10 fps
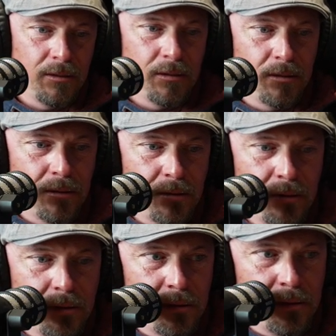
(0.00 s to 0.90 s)

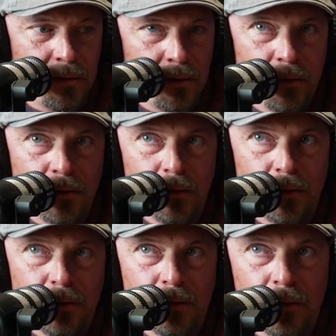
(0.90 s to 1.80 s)

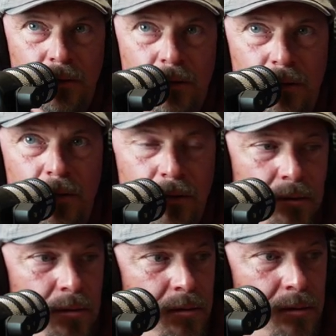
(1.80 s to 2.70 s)

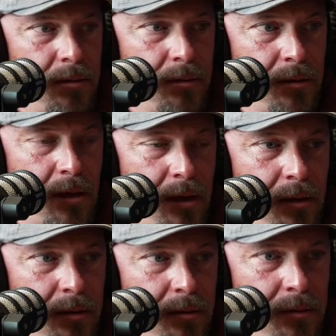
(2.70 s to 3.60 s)

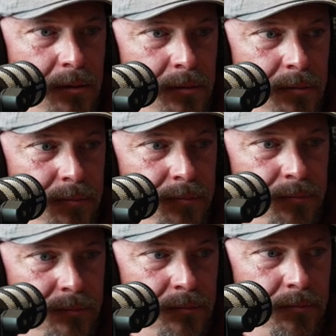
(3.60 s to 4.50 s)

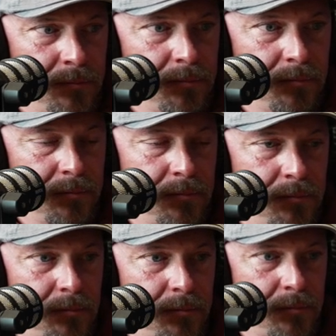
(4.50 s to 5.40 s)

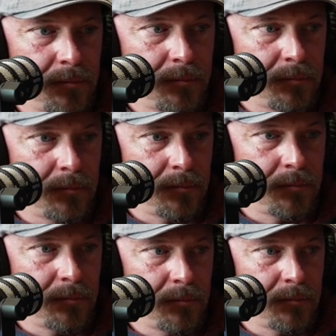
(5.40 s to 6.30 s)

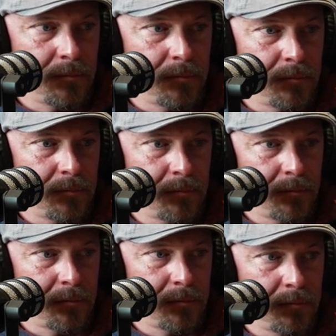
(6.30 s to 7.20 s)

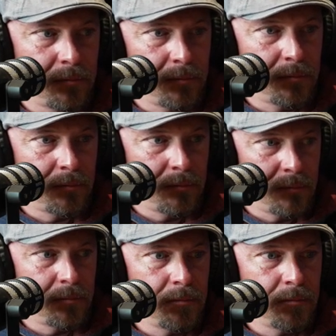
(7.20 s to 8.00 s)
The person shown says nothing.